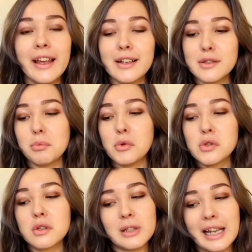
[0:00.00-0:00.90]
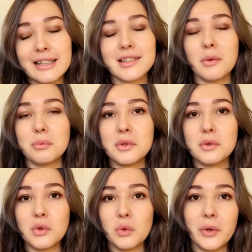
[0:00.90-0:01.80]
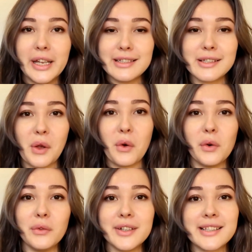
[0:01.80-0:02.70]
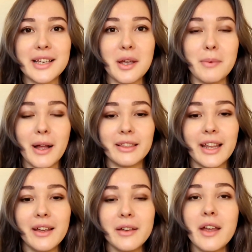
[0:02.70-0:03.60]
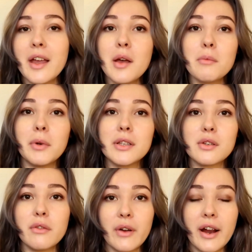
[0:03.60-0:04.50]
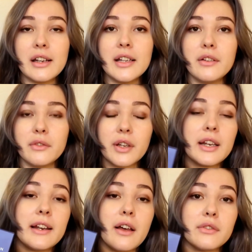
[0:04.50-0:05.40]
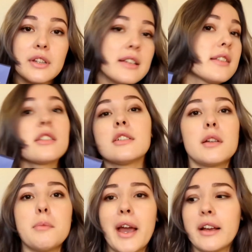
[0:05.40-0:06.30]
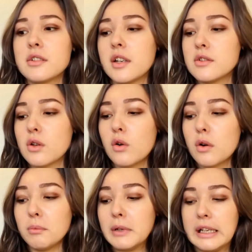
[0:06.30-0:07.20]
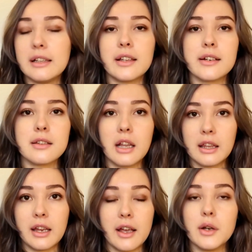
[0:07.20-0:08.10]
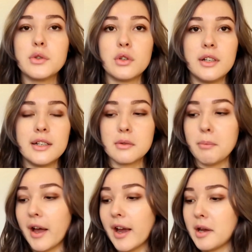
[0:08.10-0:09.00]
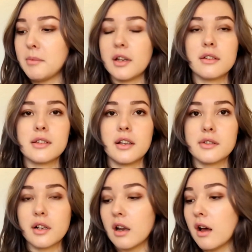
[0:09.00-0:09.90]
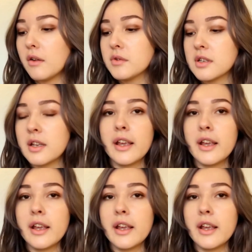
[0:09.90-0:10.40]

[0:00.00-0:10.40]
It's supposed to last up to 2 weeks, so we'll see about that. But so far I really love this. The packaging is all complete. There's nothing else you need to buy because there's gloves.